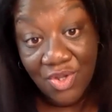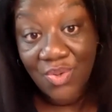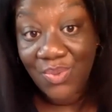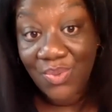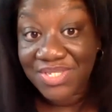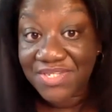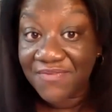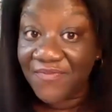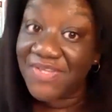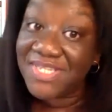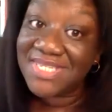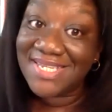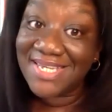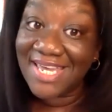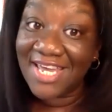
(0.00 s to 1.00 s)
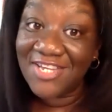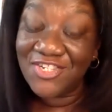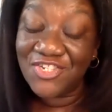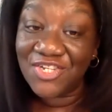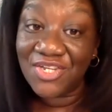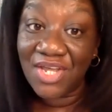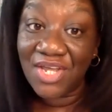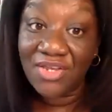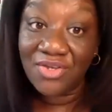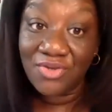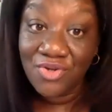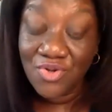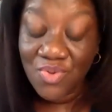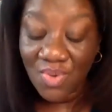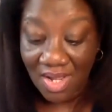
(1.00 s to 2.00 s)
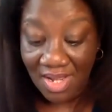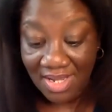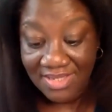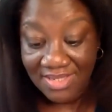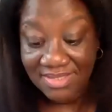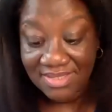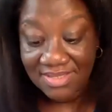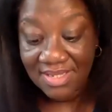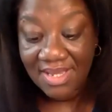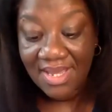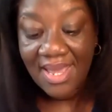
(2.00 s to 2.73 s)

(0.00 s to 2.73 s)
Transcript: with sophistication and nuance